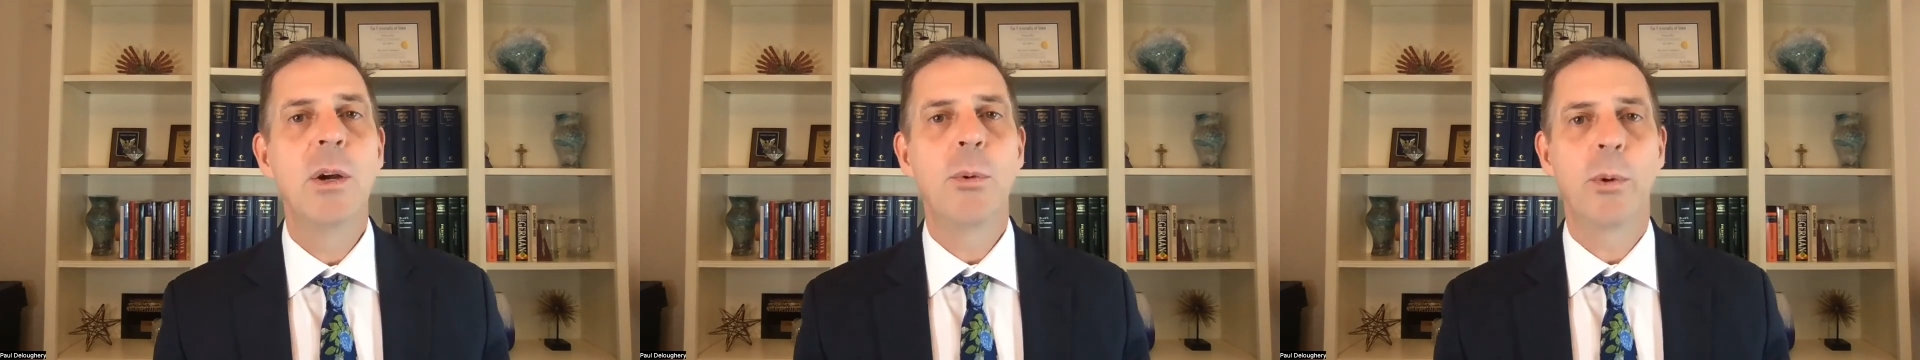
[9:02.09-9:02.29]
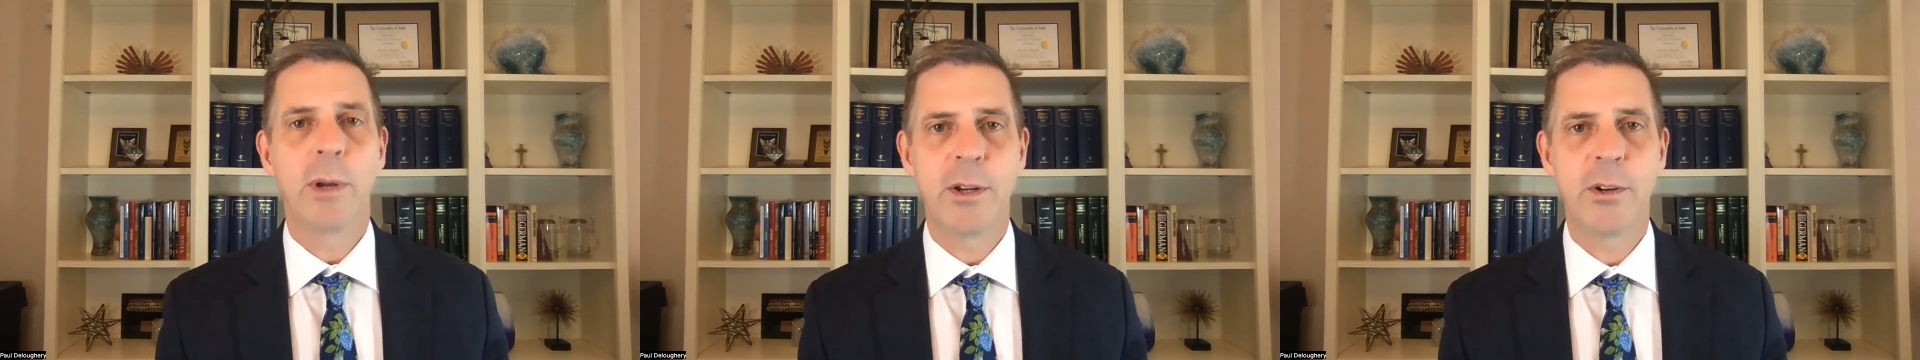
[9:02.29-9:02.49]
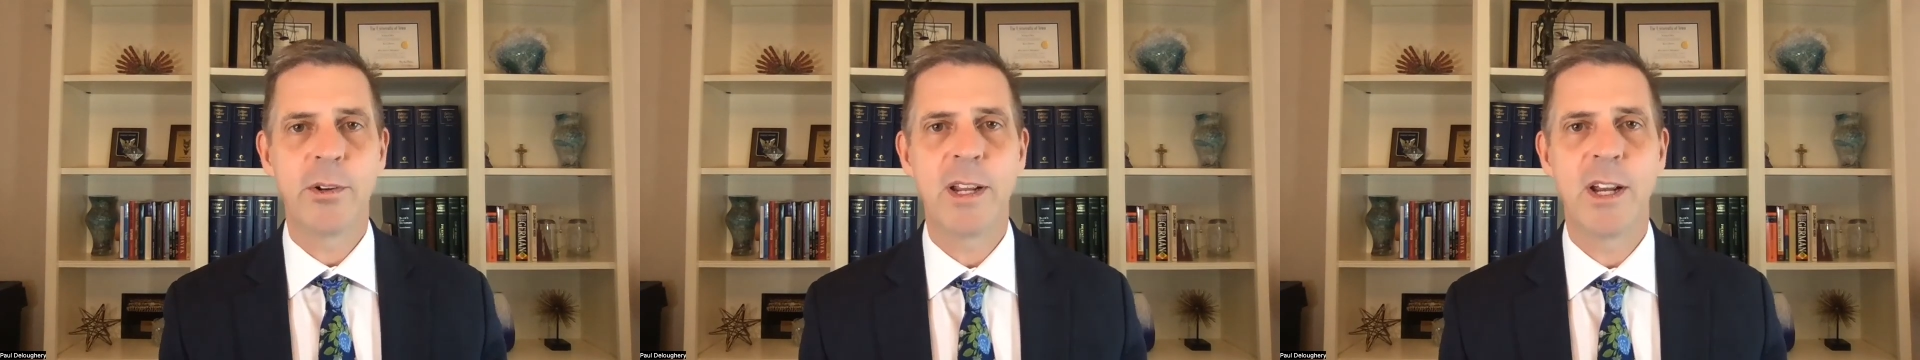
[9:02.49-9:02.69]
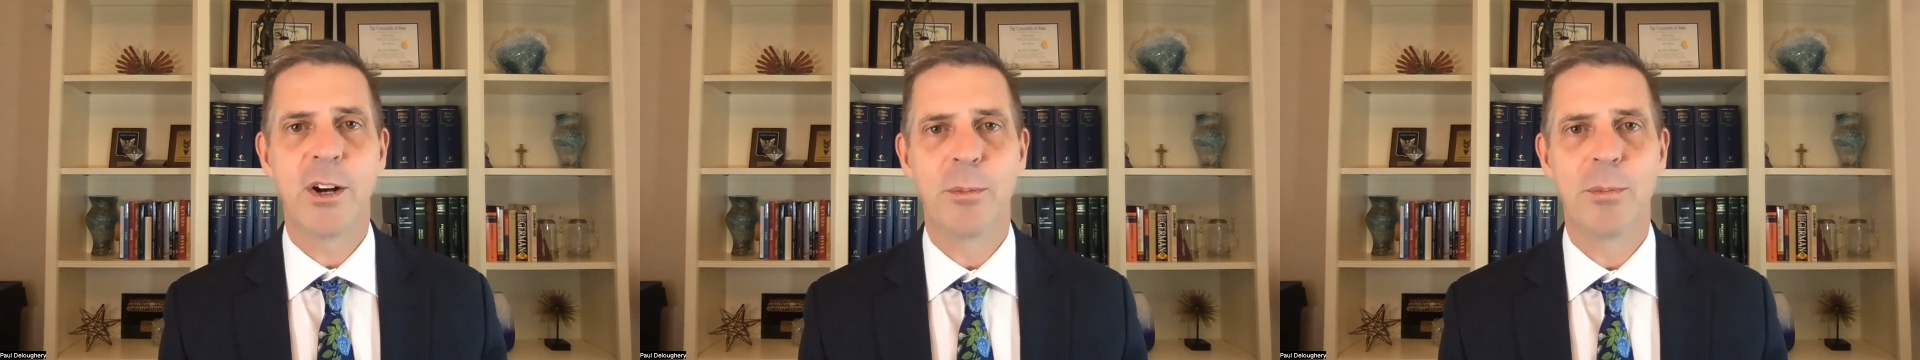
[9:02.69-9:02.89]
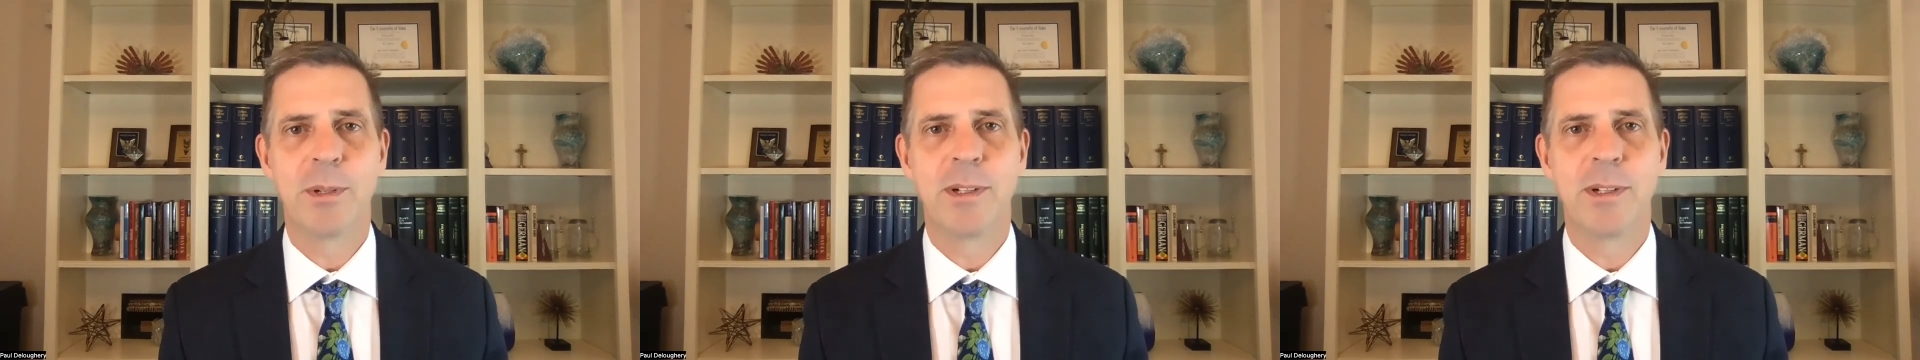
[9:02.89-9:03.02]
We're here to help.